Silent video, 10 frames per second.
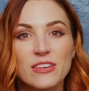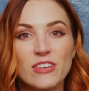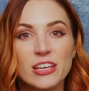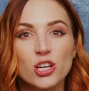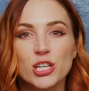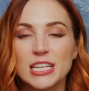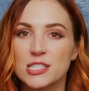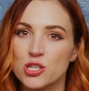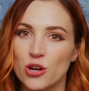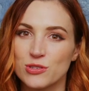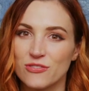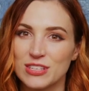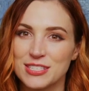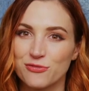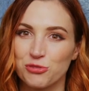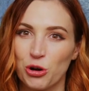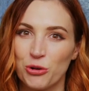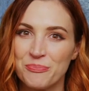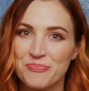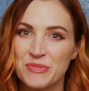figure gets no defensive roll.
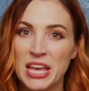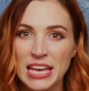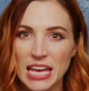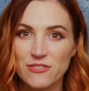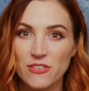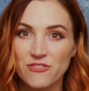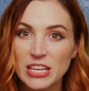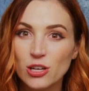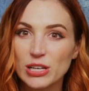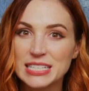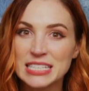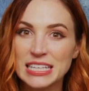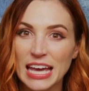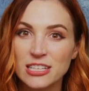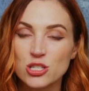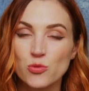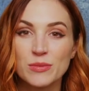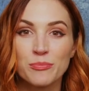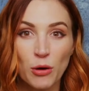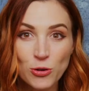If a figure is engaged with
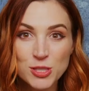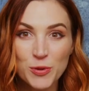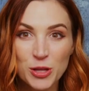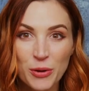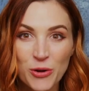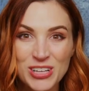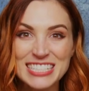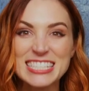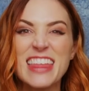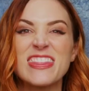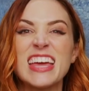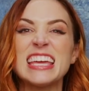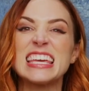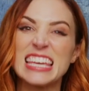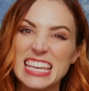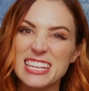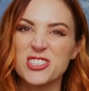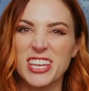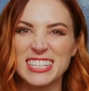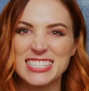multiple opponents, they
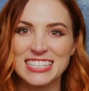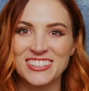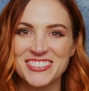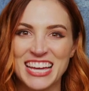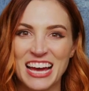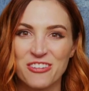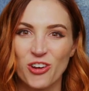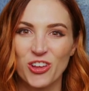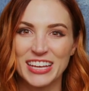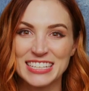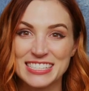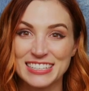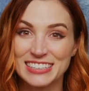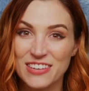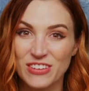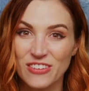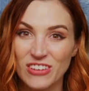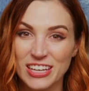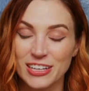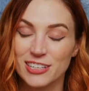each get a single die roll against the leaving
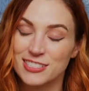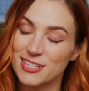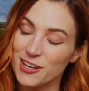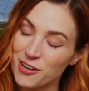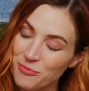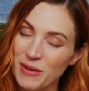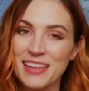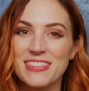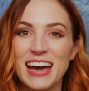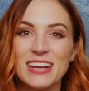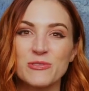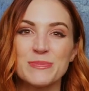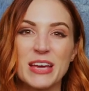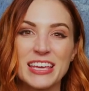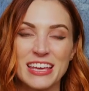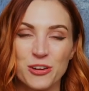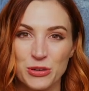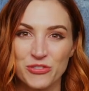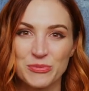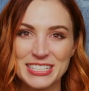figure, so mind that when making your
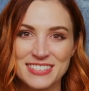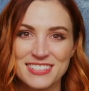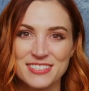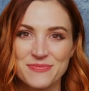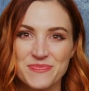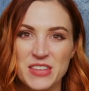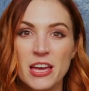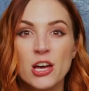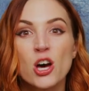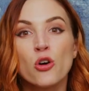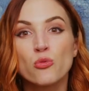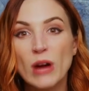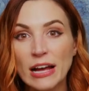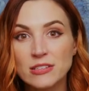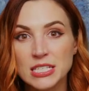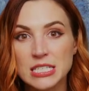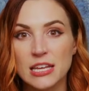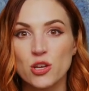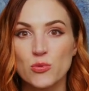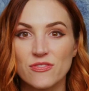movements. Rounds
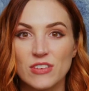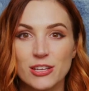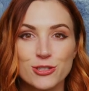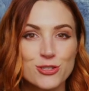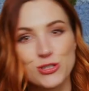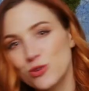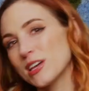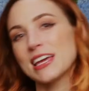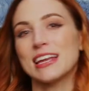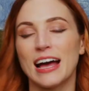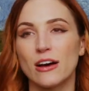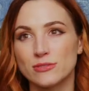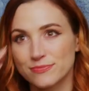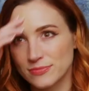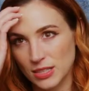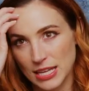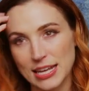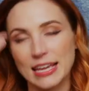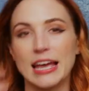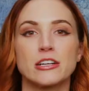continue with figures duking it out,
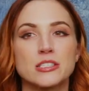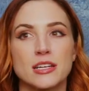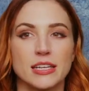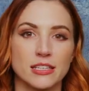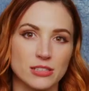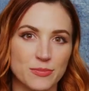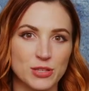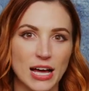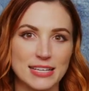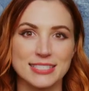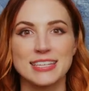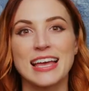getting hair stuck in their lip gloss.